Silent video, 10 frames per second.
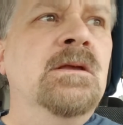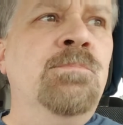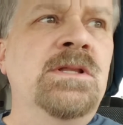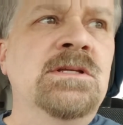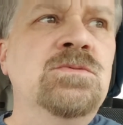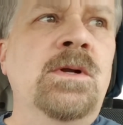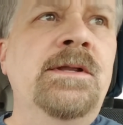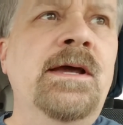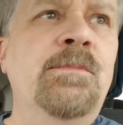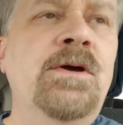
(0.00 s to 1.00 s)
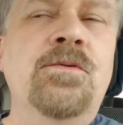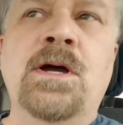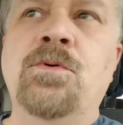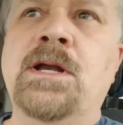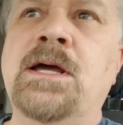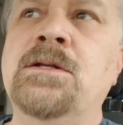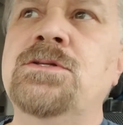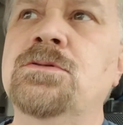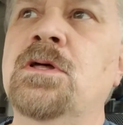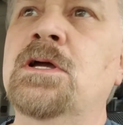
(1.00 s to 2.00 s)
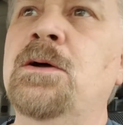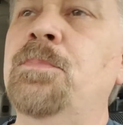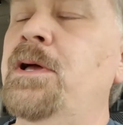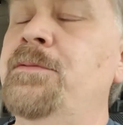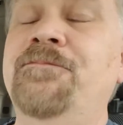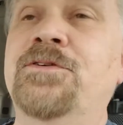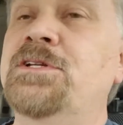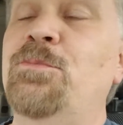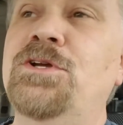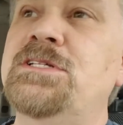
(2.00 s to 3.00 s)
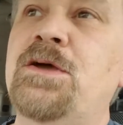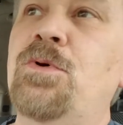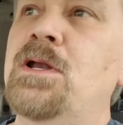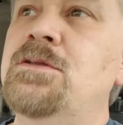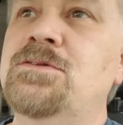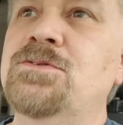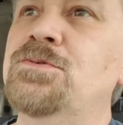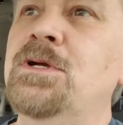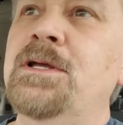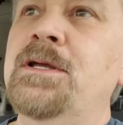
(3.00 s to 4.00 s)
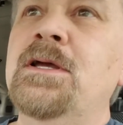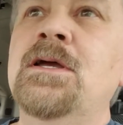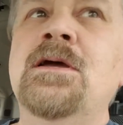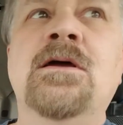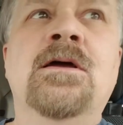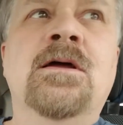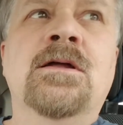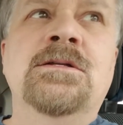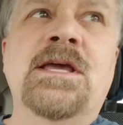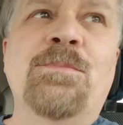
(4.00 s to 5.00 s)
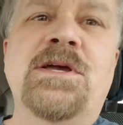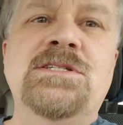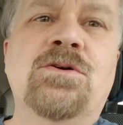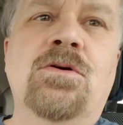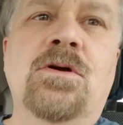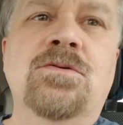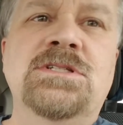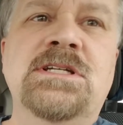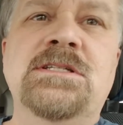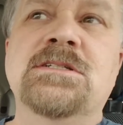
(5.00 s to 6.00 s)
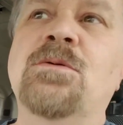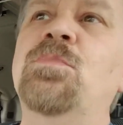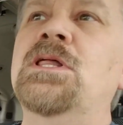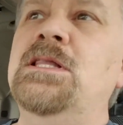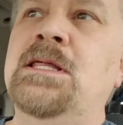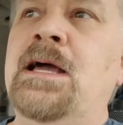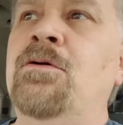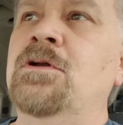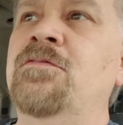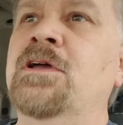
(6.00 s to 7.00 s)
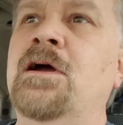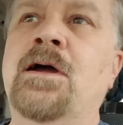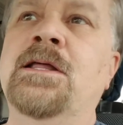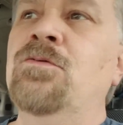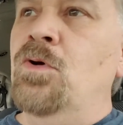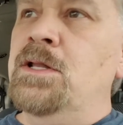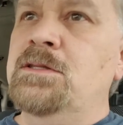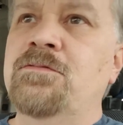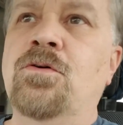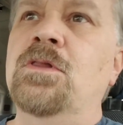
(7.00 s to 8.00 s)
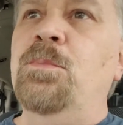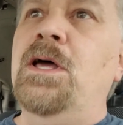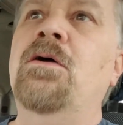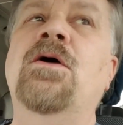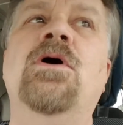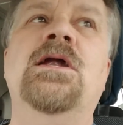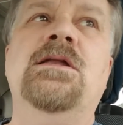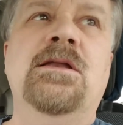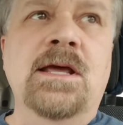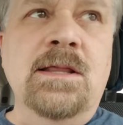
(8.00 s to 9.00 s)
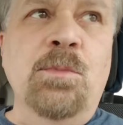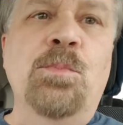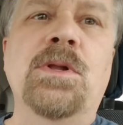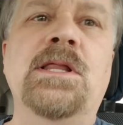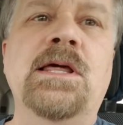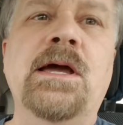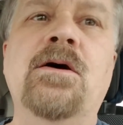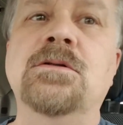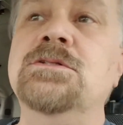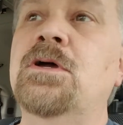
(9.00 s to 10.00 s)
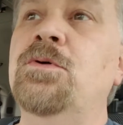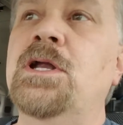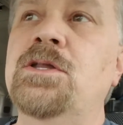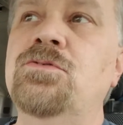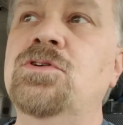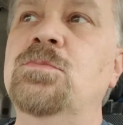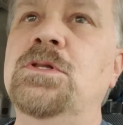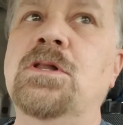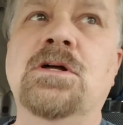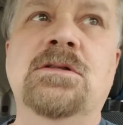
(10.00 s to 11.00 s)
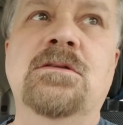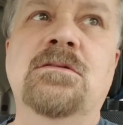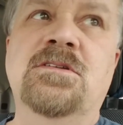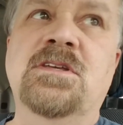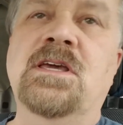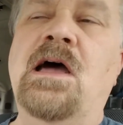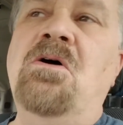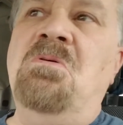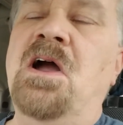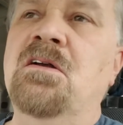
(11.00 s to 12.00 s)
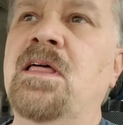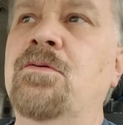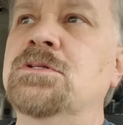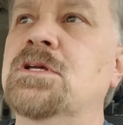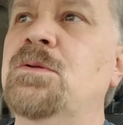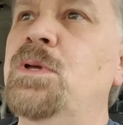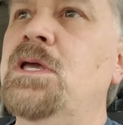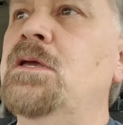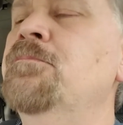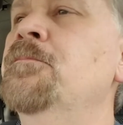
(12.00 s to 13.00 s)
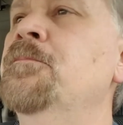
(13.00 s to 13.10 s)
But this one time I went on to look up, for some reason I wanted to take my Stow and Go seats completely out of the car. I didn't want to fold them down, I wanted to take them completely out. So I went on YouTube to look to see how hard that was going to be